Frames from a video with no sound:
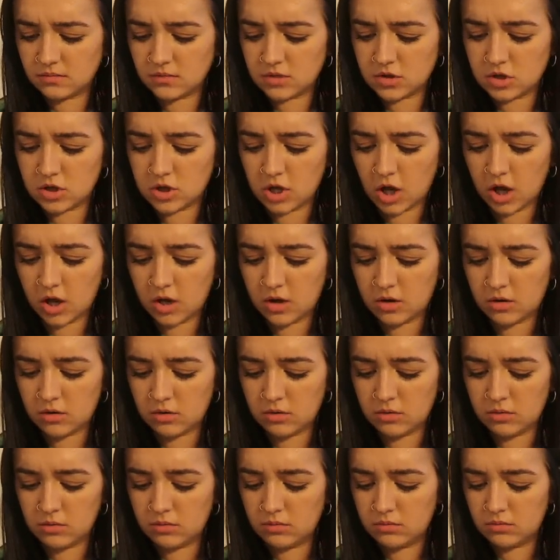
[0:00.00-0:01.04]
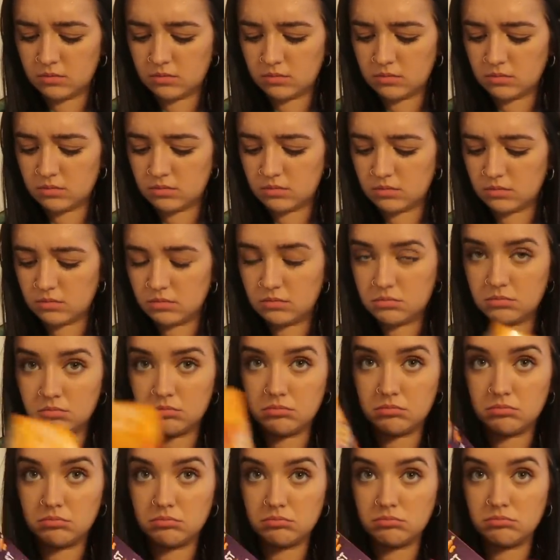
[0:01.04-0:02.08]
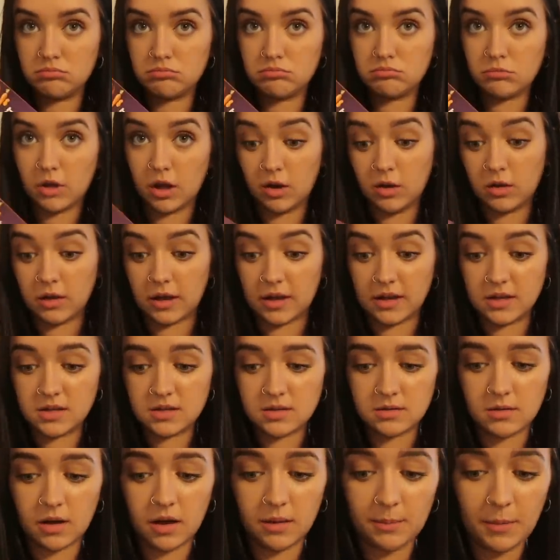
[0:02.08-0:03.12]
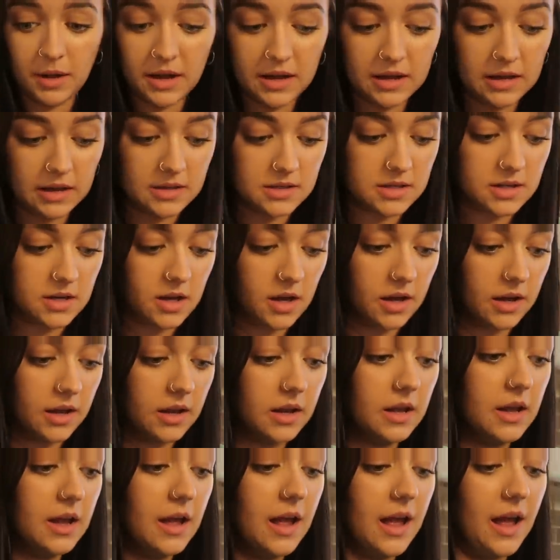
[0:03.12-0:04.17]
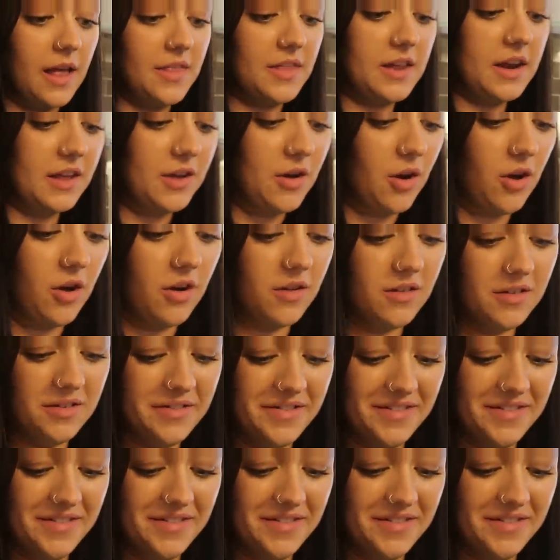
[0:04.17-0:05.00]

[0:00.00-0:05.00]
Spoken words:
So I got this, I might eat it tonight. And then I got,